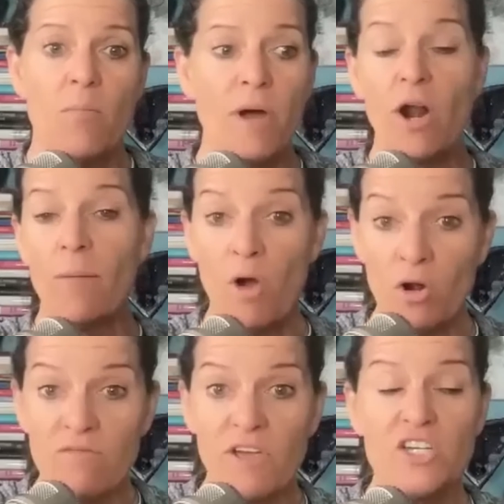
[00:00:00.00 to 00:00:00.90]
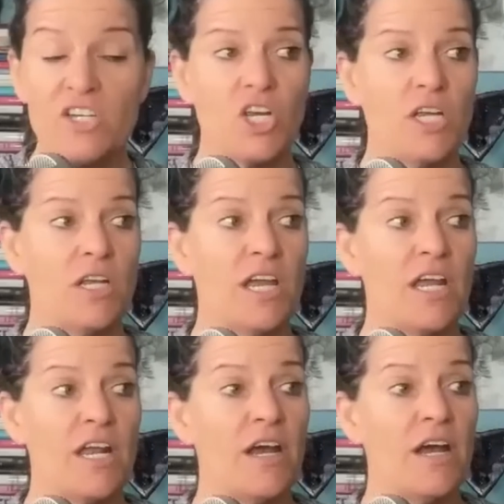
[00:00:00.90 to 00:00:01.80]
but our motivation
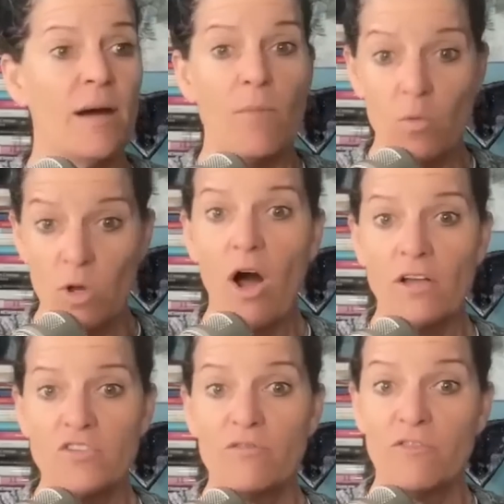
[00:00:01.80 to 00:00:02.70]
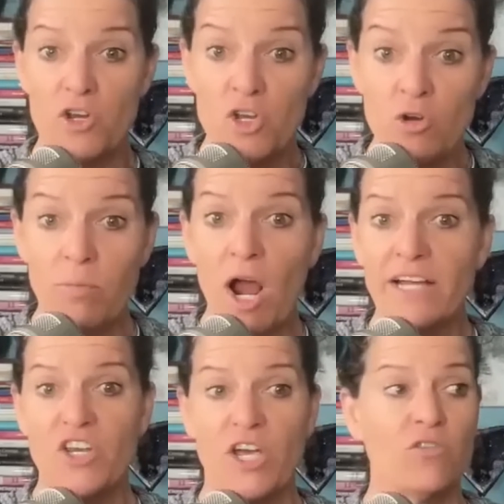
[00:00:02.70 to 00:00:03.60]
and um, will also for new
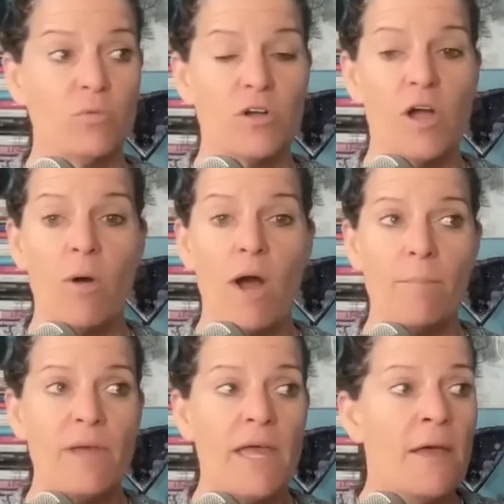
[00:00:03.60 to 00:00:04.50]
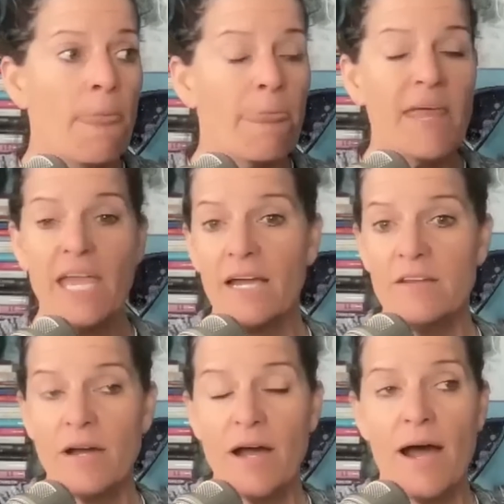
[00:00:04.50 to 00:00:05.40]
projects will go up
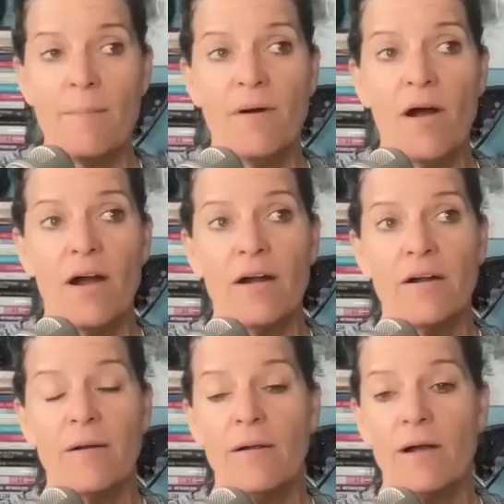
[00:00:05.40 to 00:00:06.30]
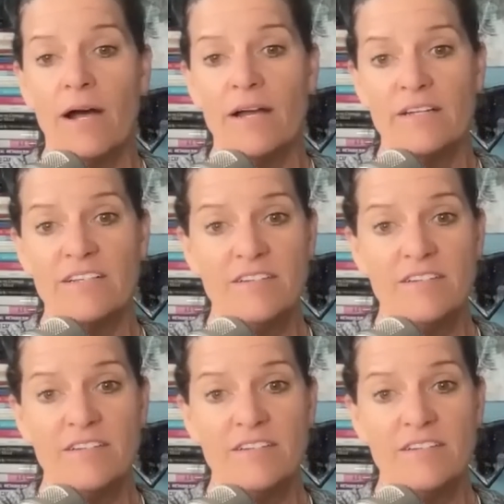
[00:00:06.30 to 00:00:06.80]
and um, our uh,